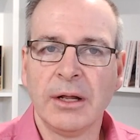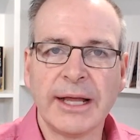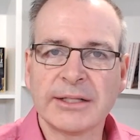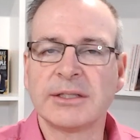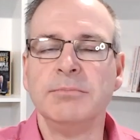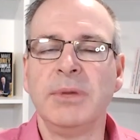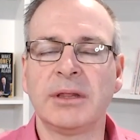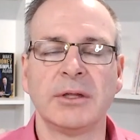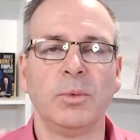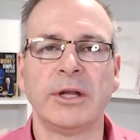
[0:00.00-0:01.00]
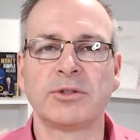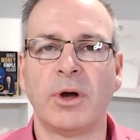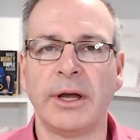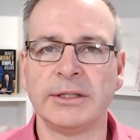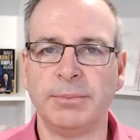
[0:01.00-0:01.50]
that's the myth that we're
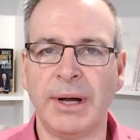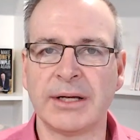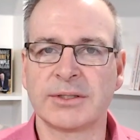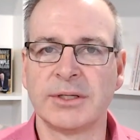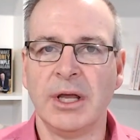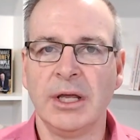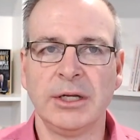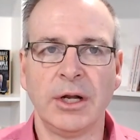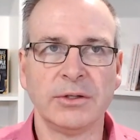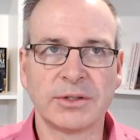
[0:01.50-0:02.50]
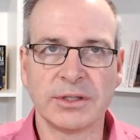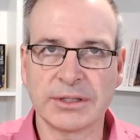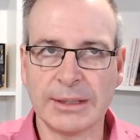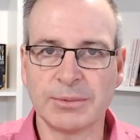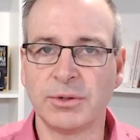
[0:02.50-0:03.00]
trying to bust. It's the
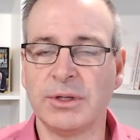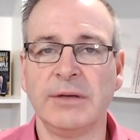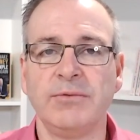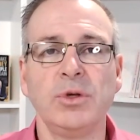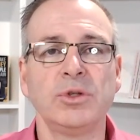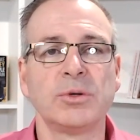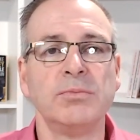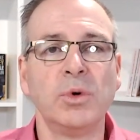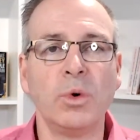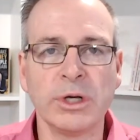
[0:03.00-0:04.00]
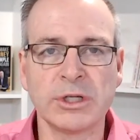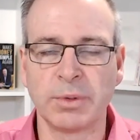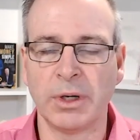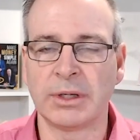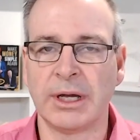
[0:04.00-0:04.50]
same sort of thing. If you use a mortgage
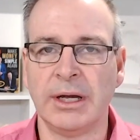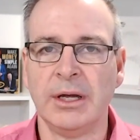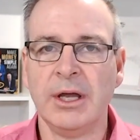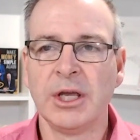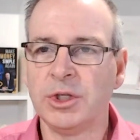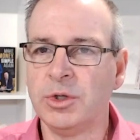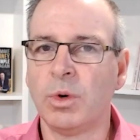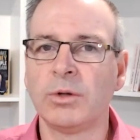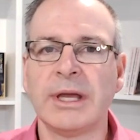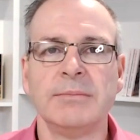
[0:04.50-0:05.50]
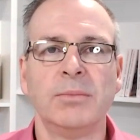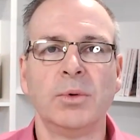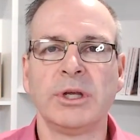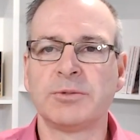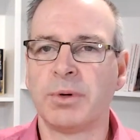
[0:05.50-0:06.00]
broker, you want that
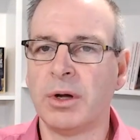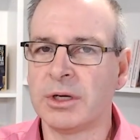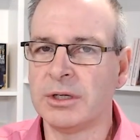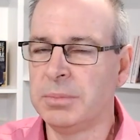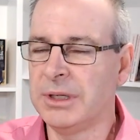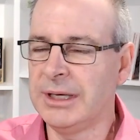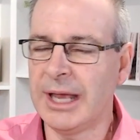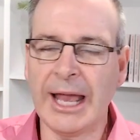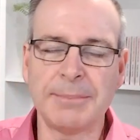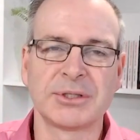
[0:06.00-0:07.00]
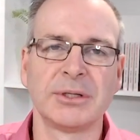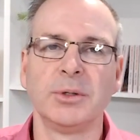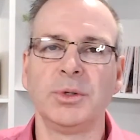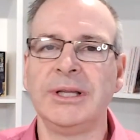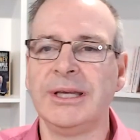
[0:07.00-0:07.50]
mortgage broker to be
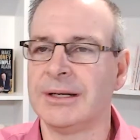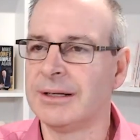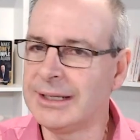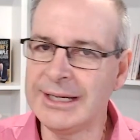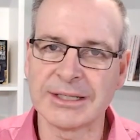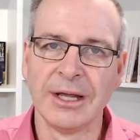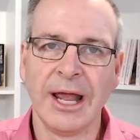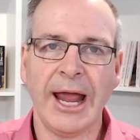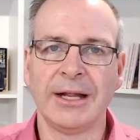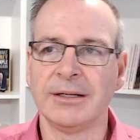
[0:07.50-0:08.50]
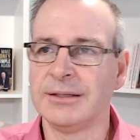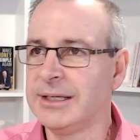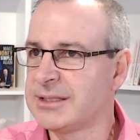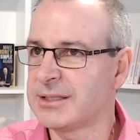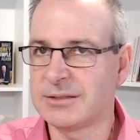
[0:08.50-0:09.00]
absolutely elite at
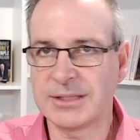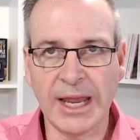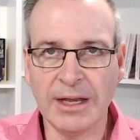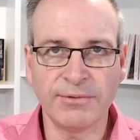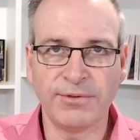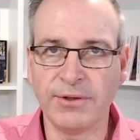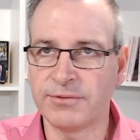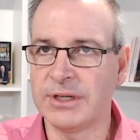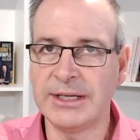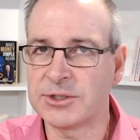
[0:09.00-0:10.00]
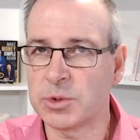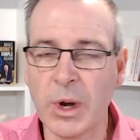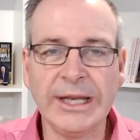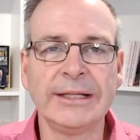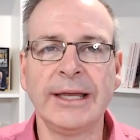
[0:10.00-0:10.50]
least 10, 15,
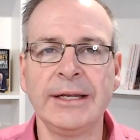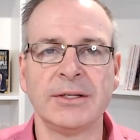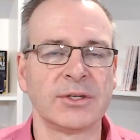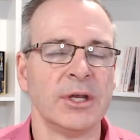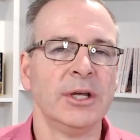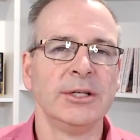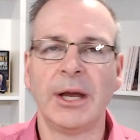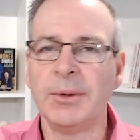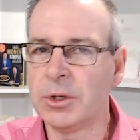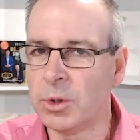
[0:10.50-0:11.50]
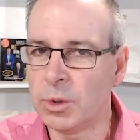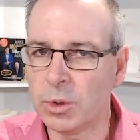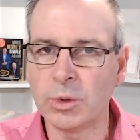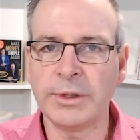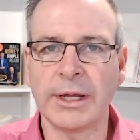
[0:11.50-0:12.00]
20 lenders, knowing
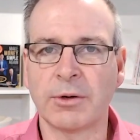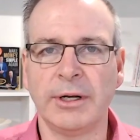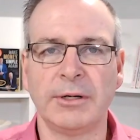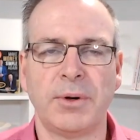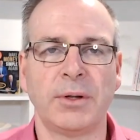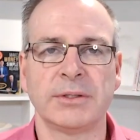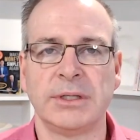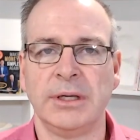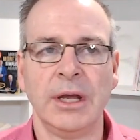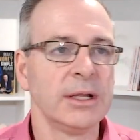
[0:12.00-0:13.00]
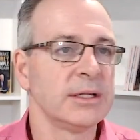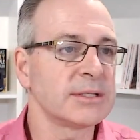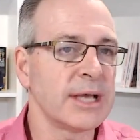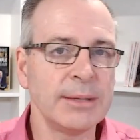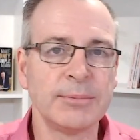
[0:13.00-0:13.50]
all their credit policy. The
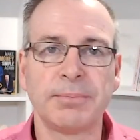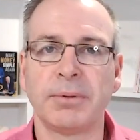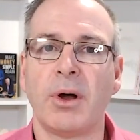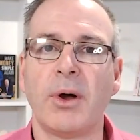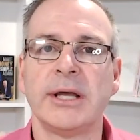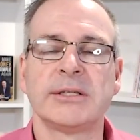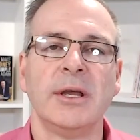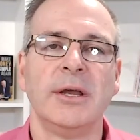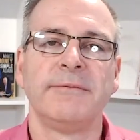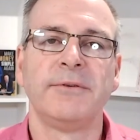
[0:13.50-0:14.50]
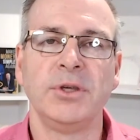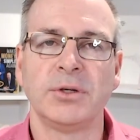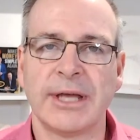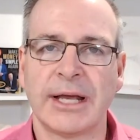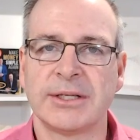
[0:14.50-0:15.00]
same applies for your
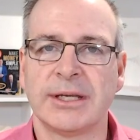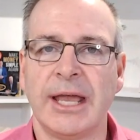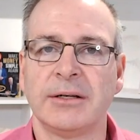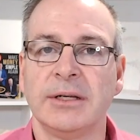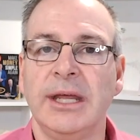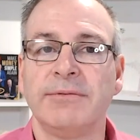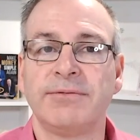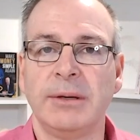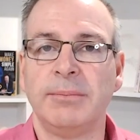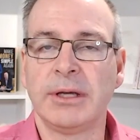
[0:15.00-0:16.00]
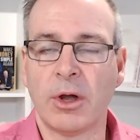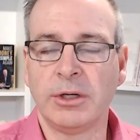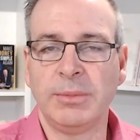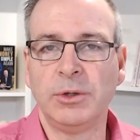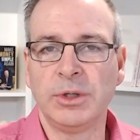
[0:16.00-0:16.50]
tax accountant if they're going to
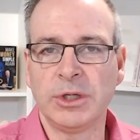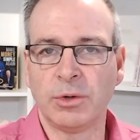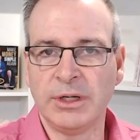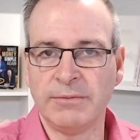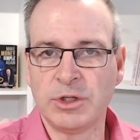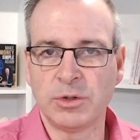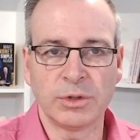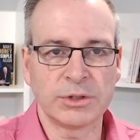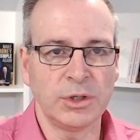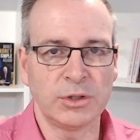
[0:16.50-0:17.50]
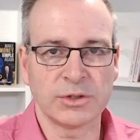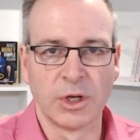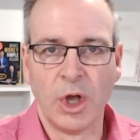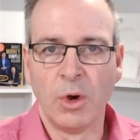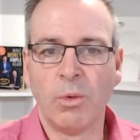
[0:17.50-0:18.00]
be doing your individual returns.
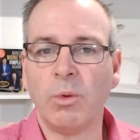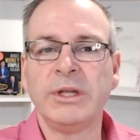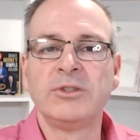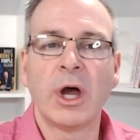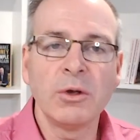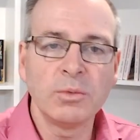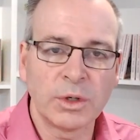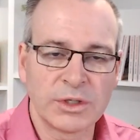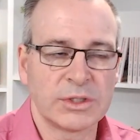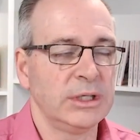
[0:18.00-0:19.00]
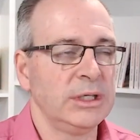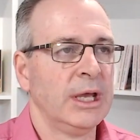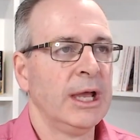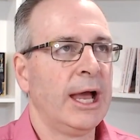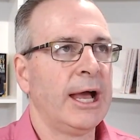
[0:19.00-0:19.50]
What we don't want to see
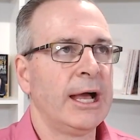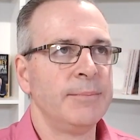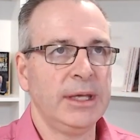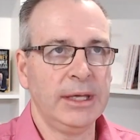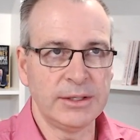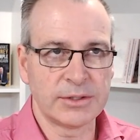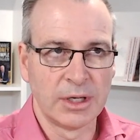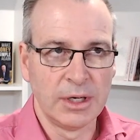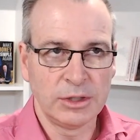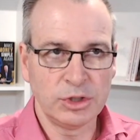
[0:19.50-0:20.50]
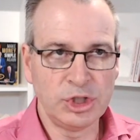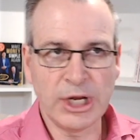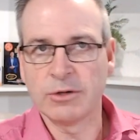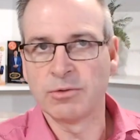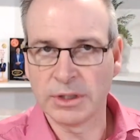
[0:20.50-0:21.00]
is
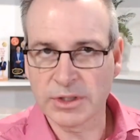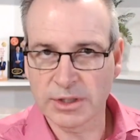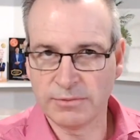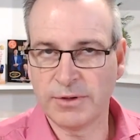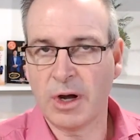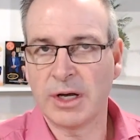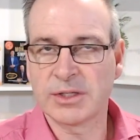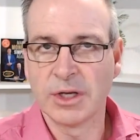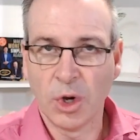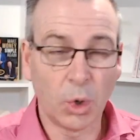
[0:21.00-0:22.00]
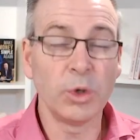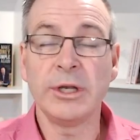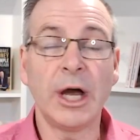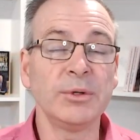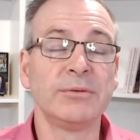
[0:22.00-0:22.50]
generalist advice or
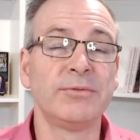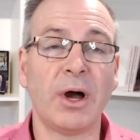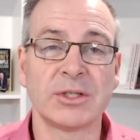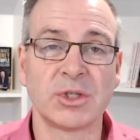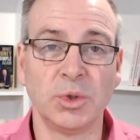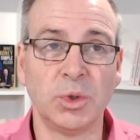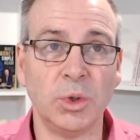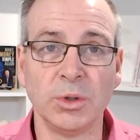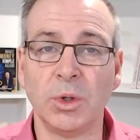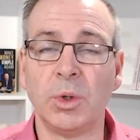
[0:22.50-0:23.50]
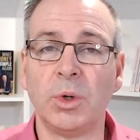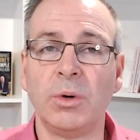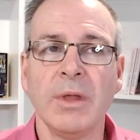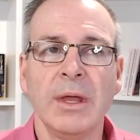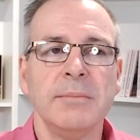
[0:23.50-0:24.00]
no advice at all, or
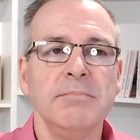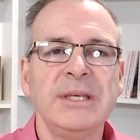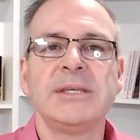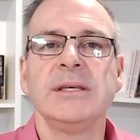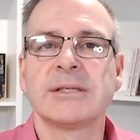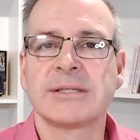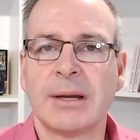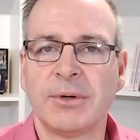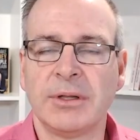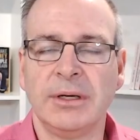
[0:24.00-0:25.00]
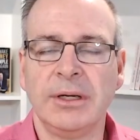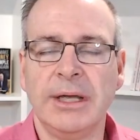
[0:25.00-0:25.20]
missing some of the